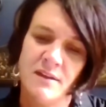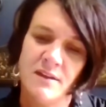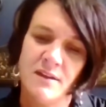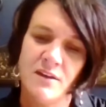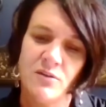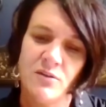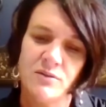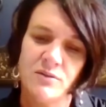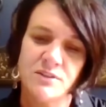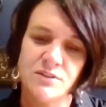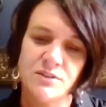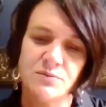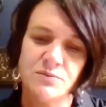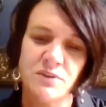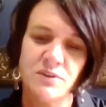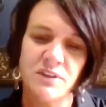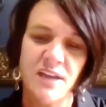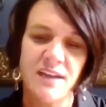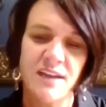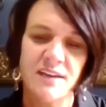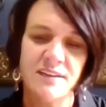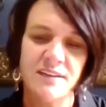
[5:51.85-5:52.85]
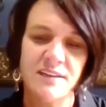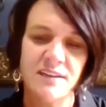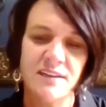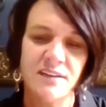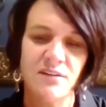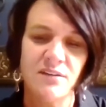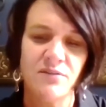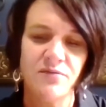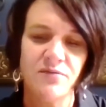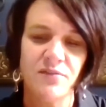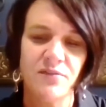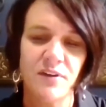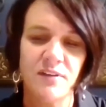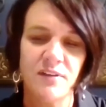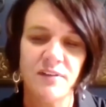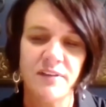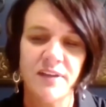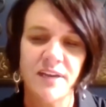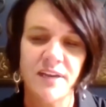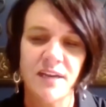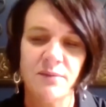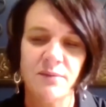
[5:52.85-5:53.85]
you know, it's really ideal for
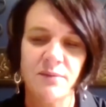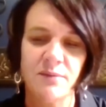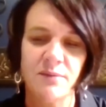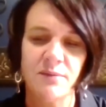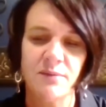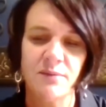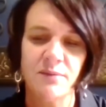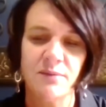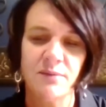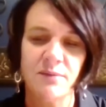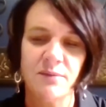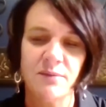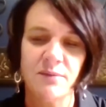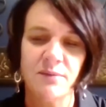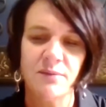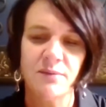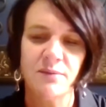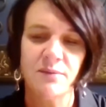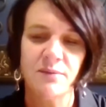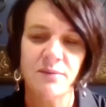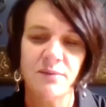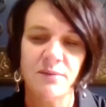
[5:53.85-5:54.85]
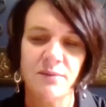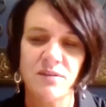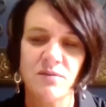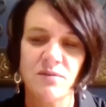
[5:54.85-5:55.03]
cleaning buildings with